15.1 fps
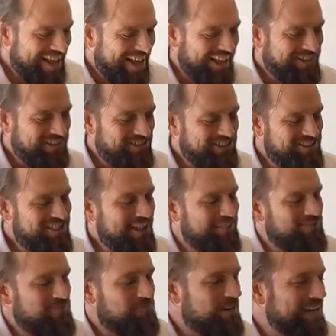And you just
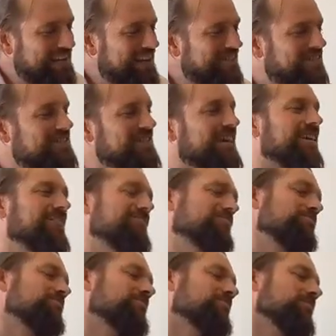have to be there and say,
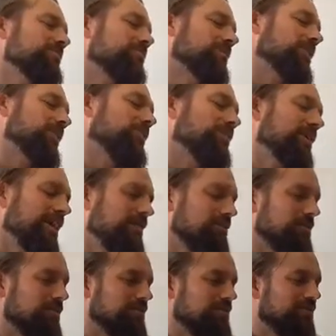it
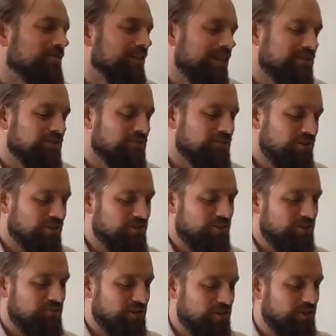happens. And you show
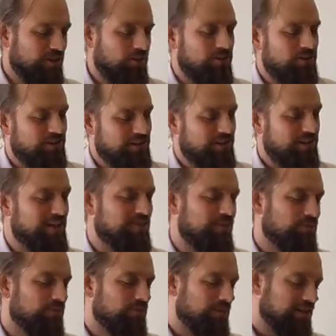them, we're not going to give
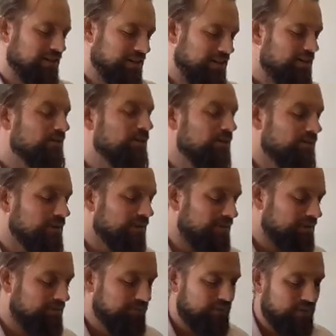up, we're going to keep going.
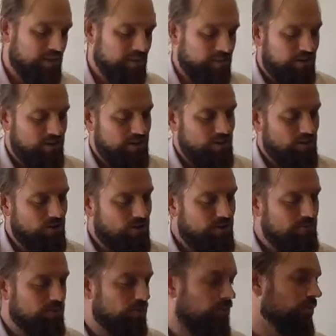Or
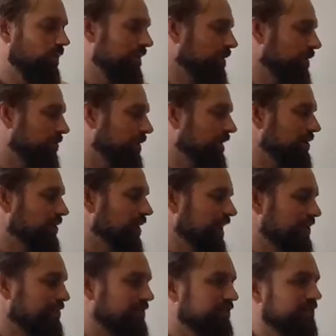in poor weather, where you
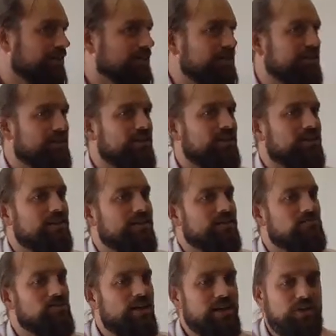have to
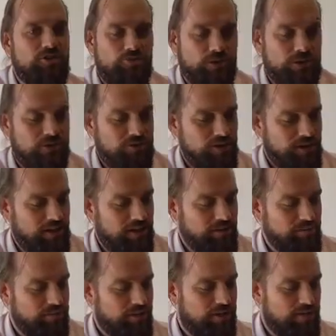change what you're
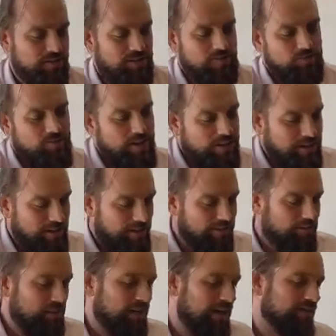doing because it's raining
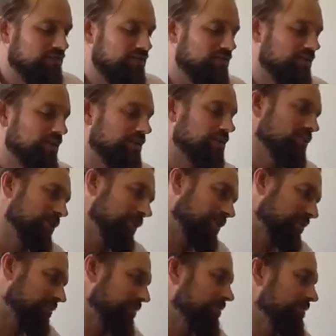and we have to find
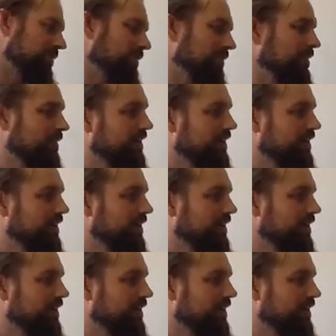shelter and